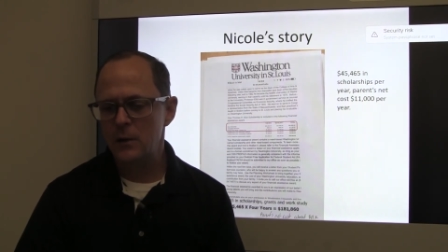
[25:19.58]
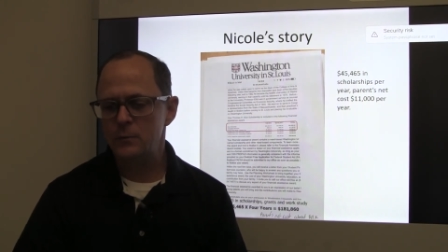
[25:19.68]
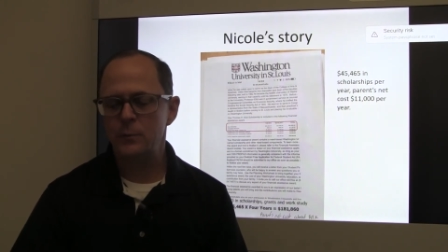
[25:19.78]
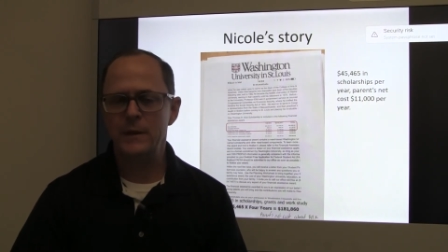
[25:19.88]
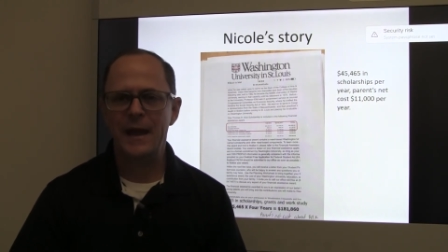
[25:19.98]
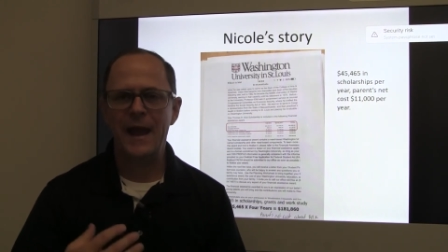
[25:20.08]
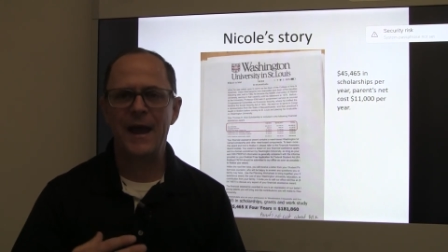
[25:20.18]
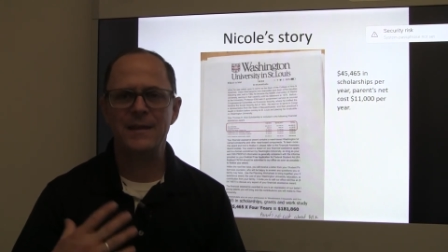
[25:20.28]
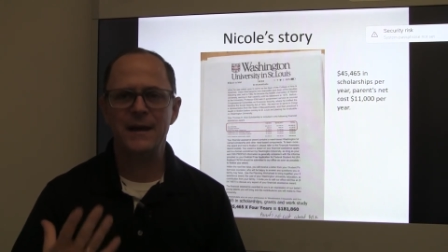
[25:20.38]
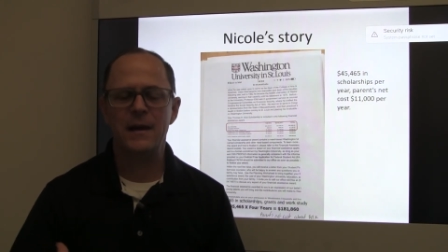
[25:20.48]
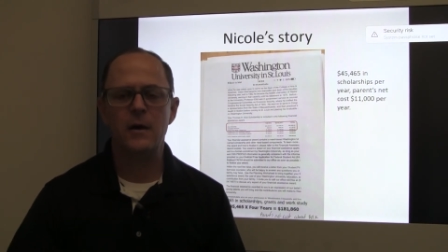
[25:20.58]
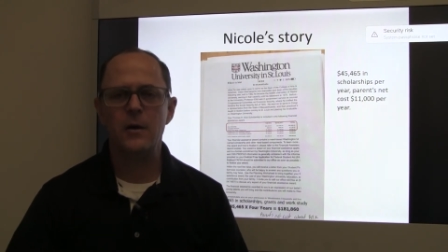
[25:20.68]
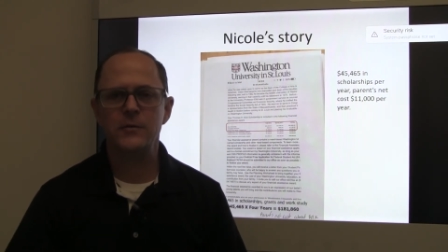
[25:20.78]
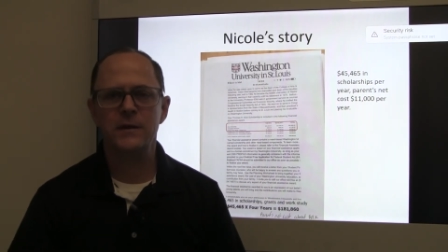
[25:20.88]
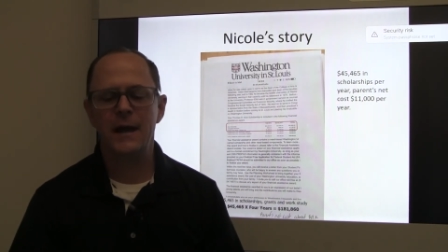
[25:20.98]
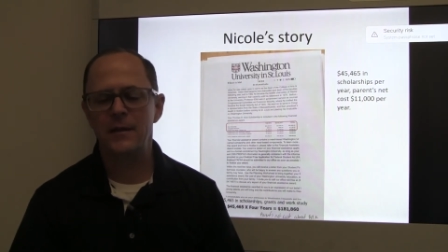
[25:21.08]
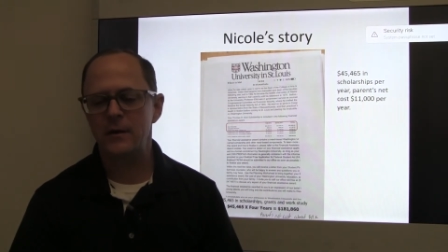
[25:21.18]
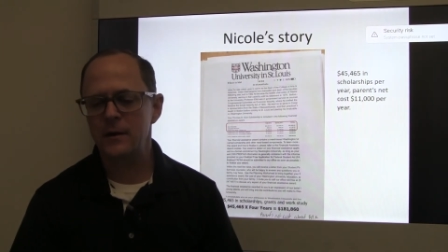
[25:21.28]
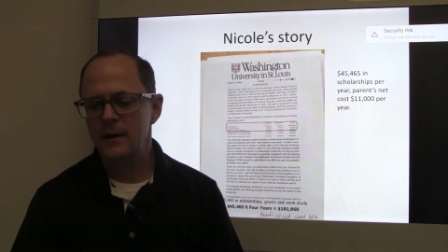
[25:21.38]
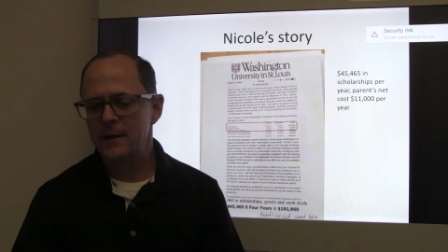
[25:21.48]
When we add that all
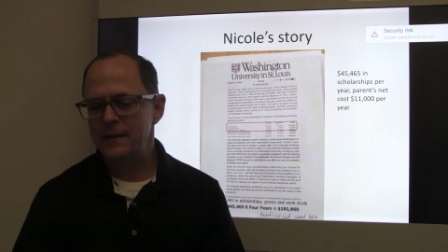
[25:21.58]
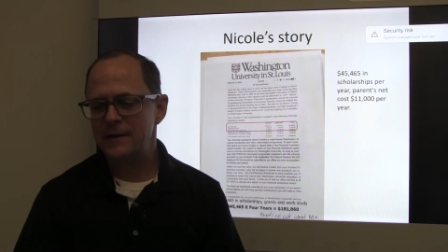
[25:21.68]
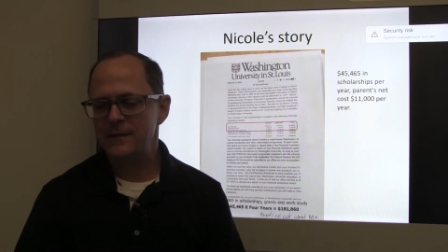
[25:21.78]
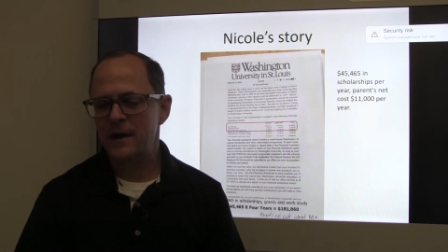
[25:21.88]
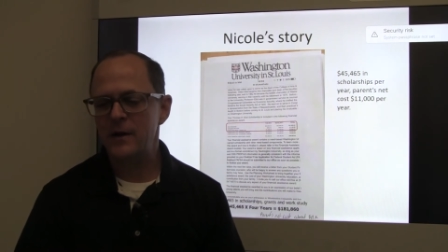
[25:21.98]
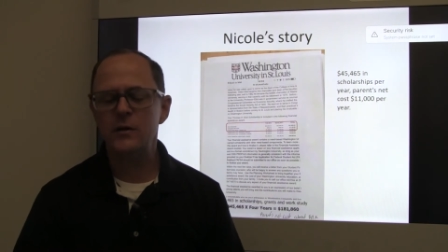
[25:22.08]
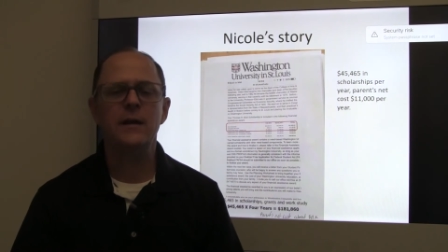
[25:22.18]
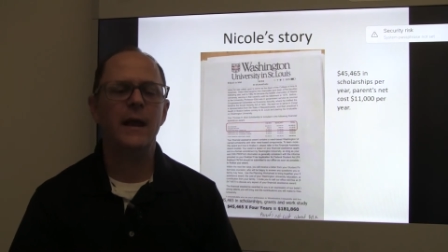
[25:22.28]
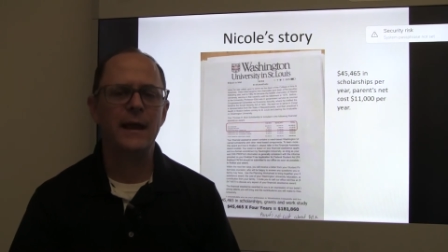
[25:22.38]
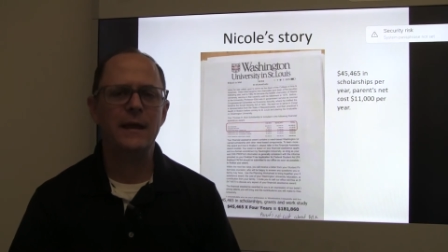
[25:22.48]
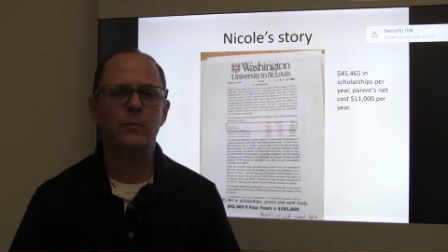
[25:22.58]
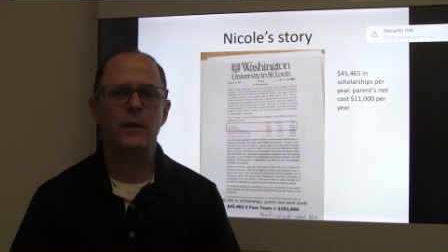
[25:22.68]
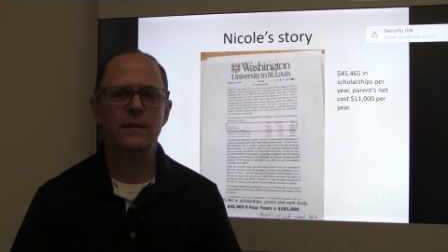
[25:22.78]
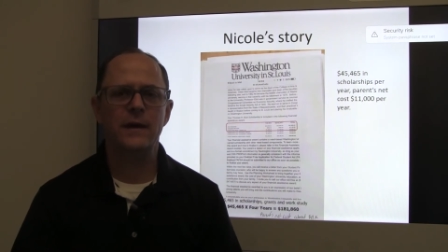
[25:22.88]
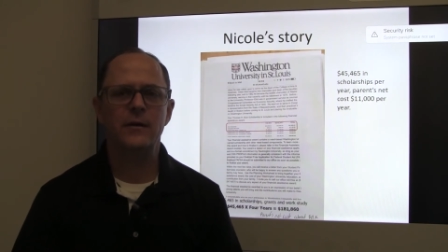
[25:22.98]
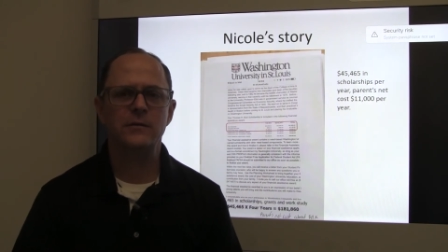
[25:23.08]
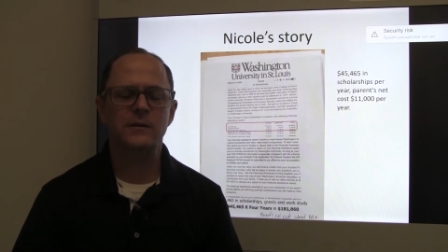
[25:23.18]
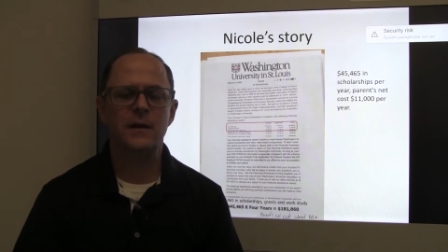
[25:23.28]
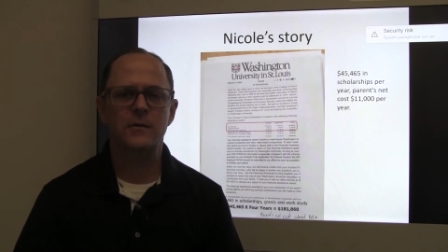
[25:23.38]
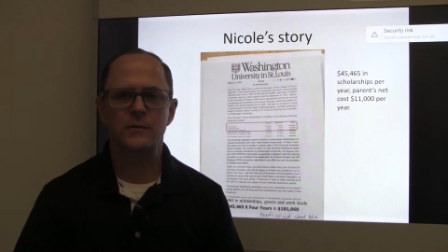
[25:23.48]
together, that's
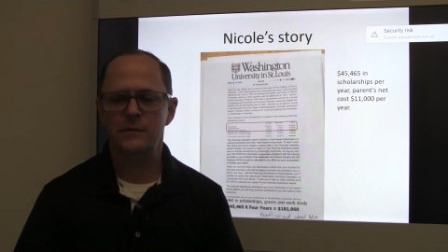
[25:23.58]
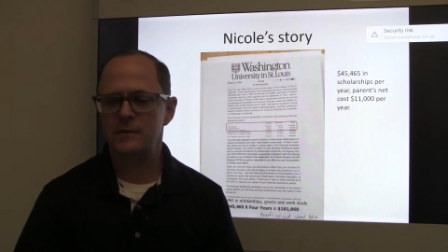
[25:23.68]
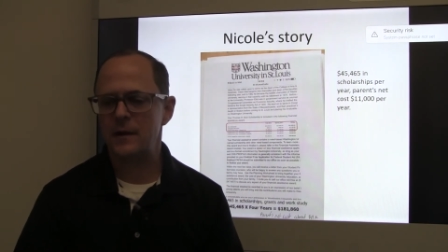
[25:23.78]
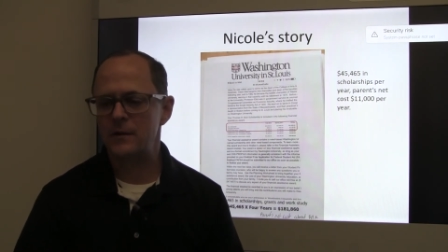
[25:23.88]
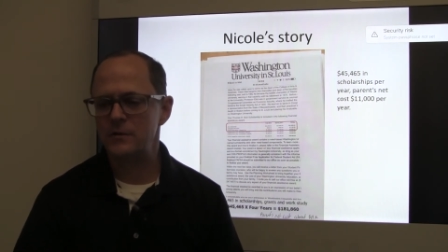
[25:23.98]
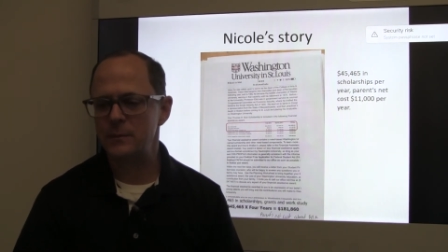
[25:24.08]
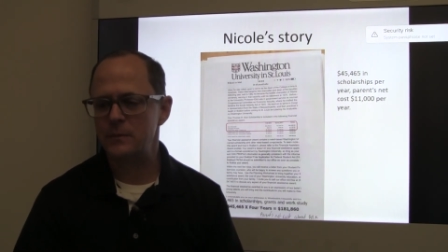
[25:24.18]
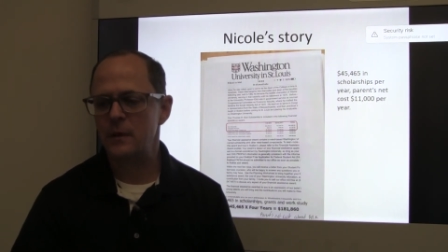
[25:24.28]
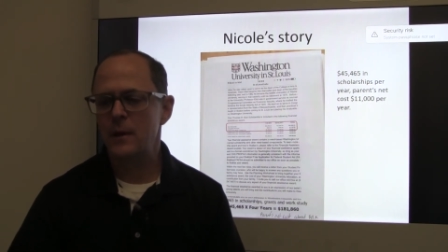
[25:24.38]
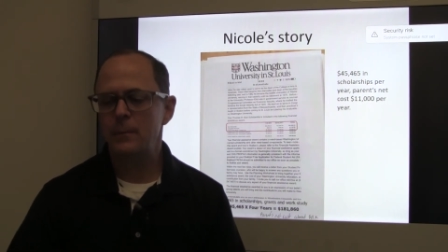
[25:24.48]
$181,000 in scholarships.